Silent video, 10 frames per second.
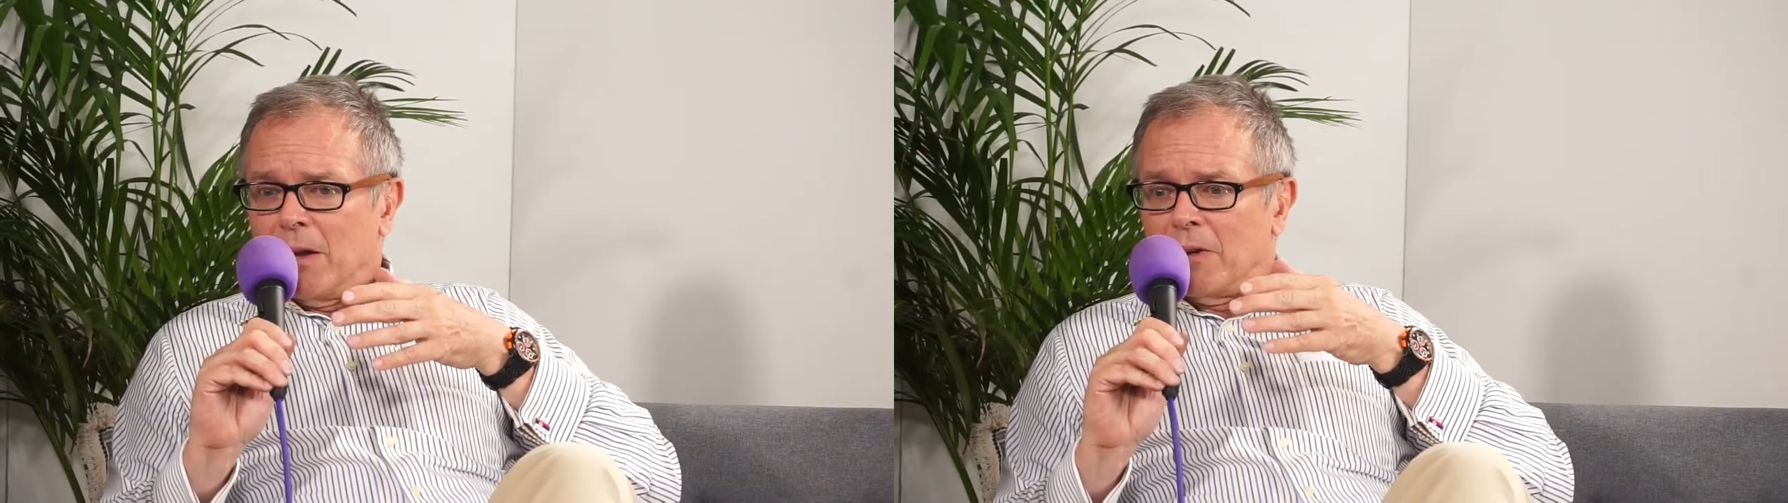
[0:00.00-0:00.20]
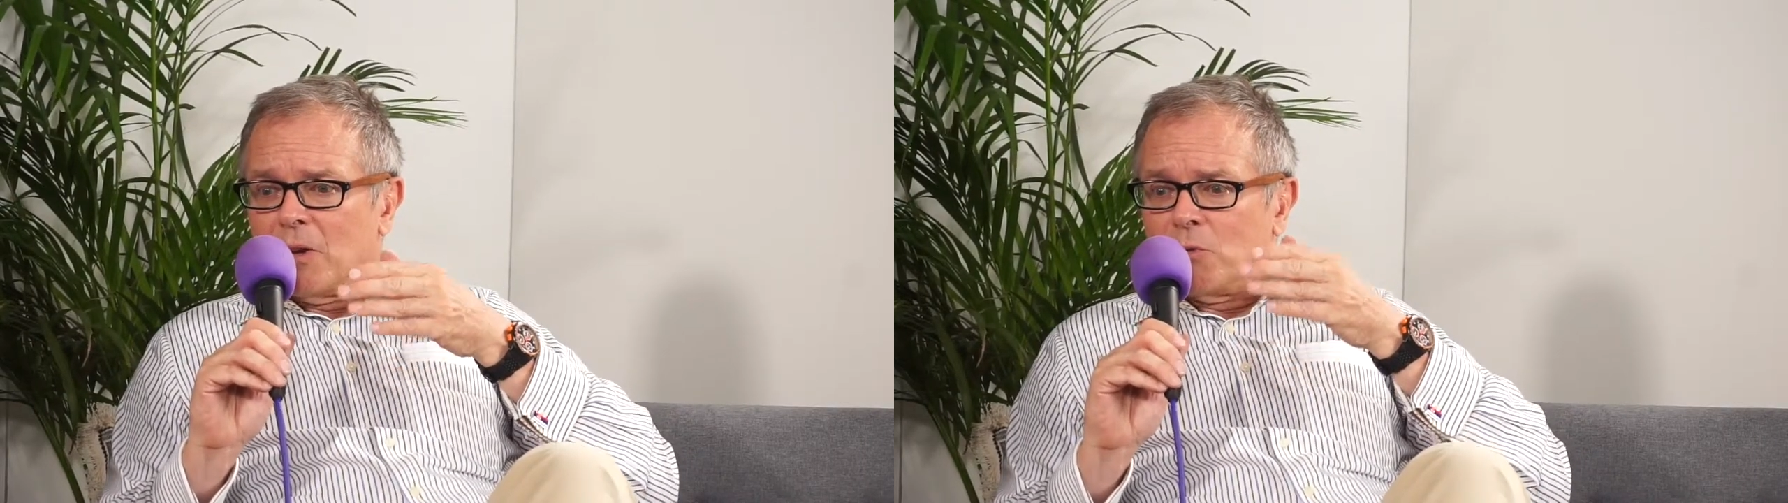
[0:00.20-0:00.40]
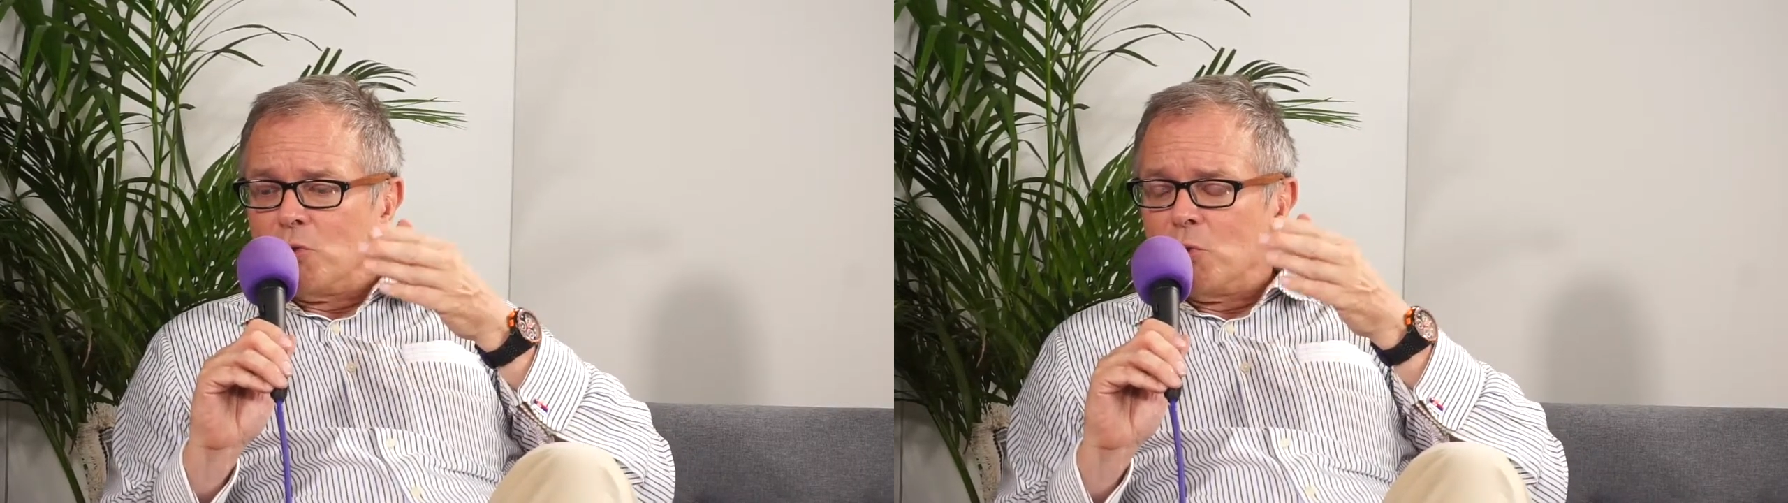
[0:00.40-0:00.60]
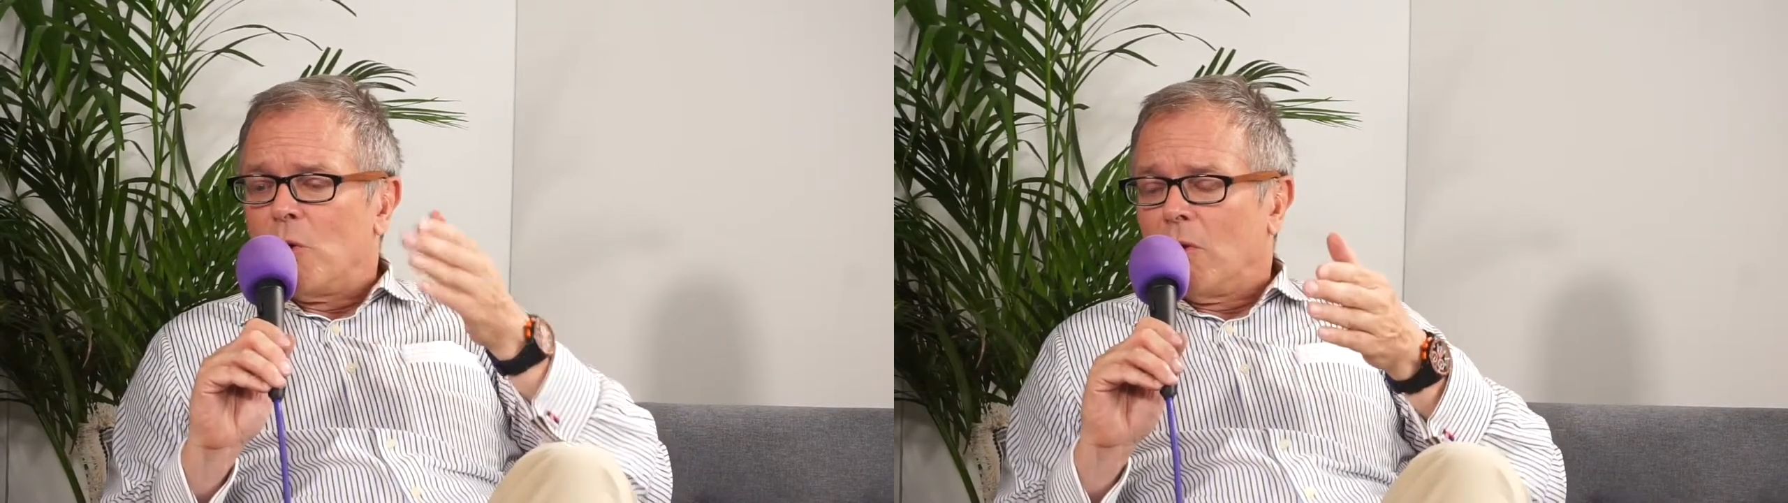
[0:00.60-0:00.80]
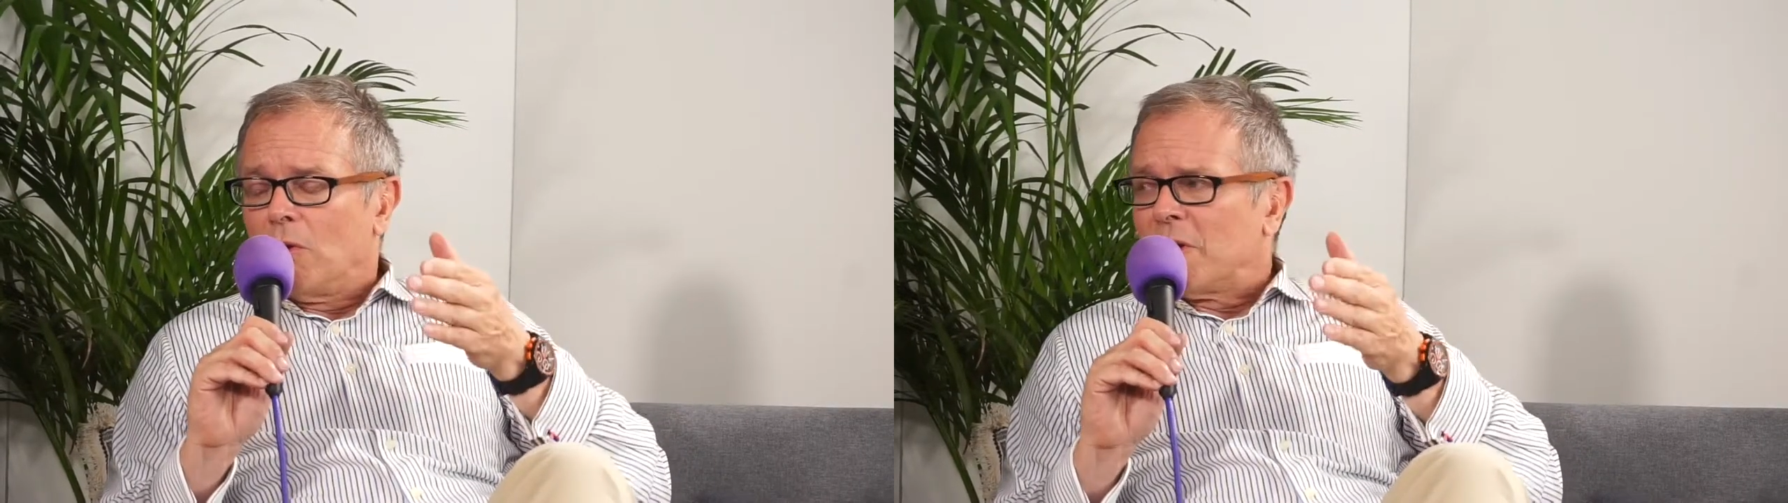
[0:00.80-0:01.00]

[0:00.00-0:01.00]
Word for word: you know dual